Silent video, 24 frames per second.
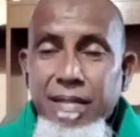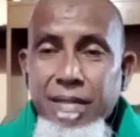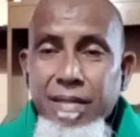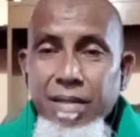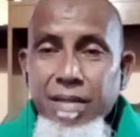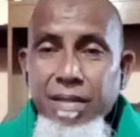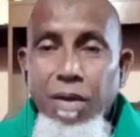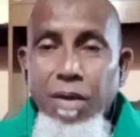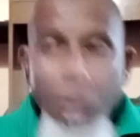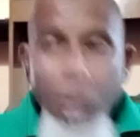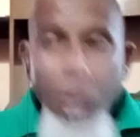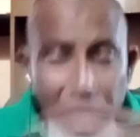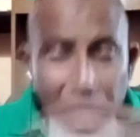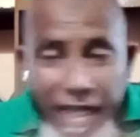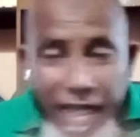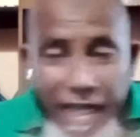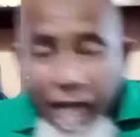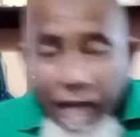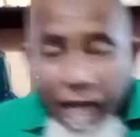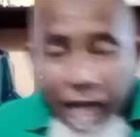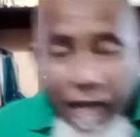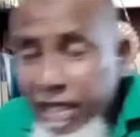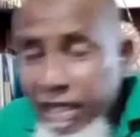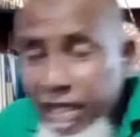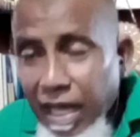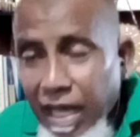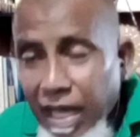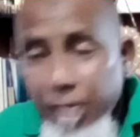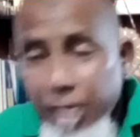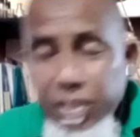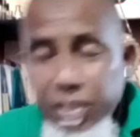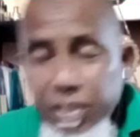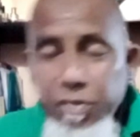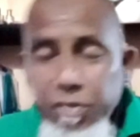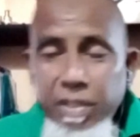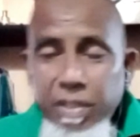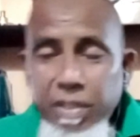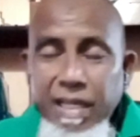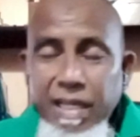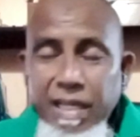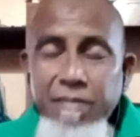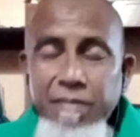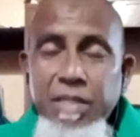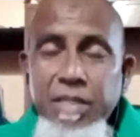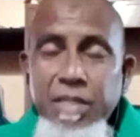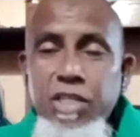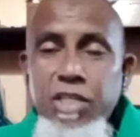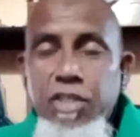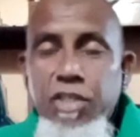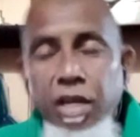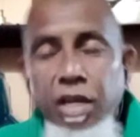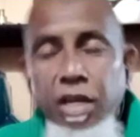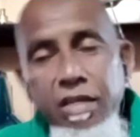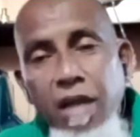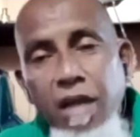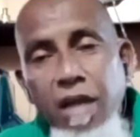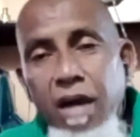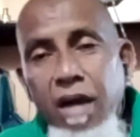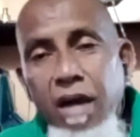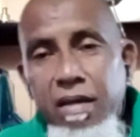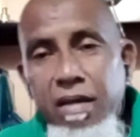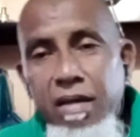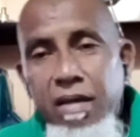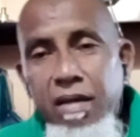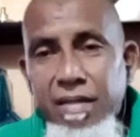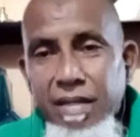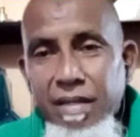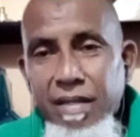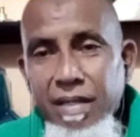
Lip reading: All the other abattoirs have been shut down.